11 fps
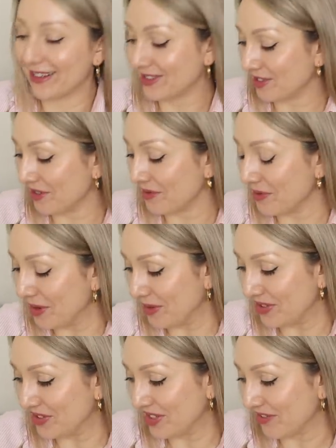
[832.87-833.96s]
I don't know why, but
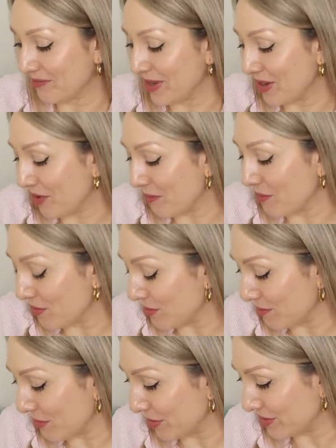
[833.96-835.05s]
it just gives me a lot more
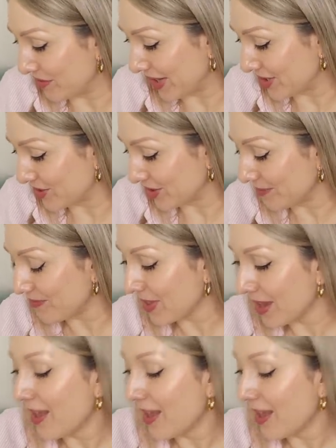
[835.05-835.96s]
motivation.